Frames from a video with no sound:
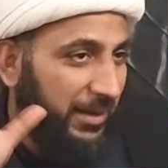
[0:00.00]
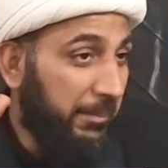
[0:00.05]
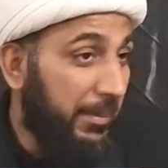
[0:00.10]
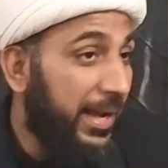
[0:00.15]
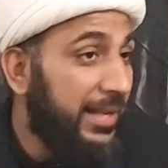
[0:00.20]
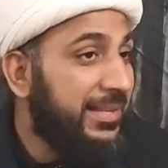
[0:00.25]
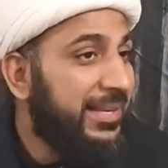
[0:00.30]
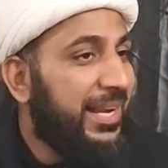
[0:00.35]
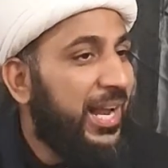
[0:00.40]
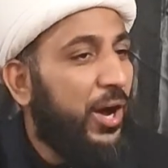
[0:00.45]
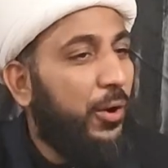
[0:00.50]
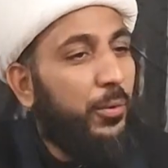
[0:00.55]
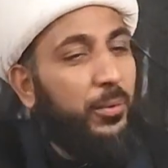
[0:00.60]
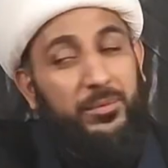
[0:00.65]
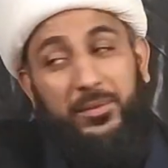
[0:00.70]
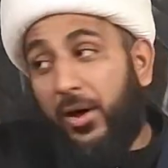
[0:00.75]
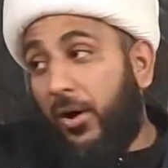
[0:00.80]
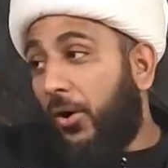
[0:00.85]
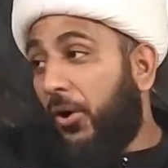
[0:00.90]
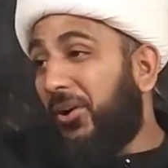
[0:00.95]
Imagine
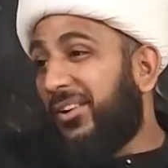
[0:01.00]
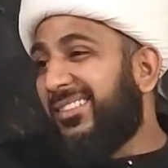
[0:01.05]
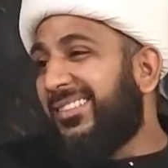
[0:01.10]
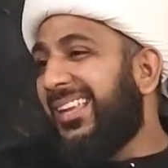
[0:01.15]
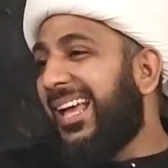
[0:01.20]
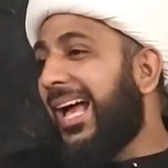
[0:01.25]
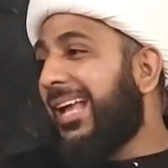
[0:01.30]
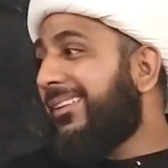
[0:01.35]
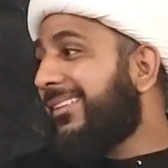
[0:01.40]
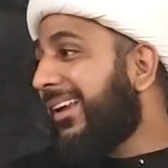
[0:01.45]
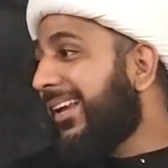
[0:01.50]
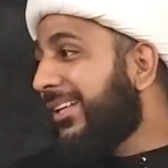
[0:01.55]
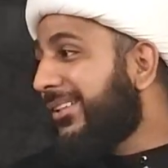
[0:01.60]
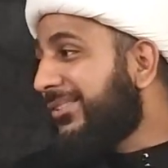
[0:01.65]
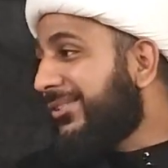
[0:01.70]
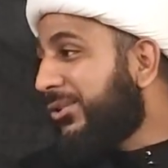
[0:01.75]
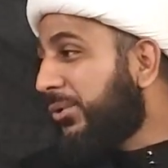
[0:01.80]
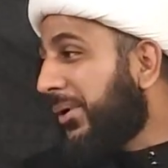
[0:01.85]
how hard that is,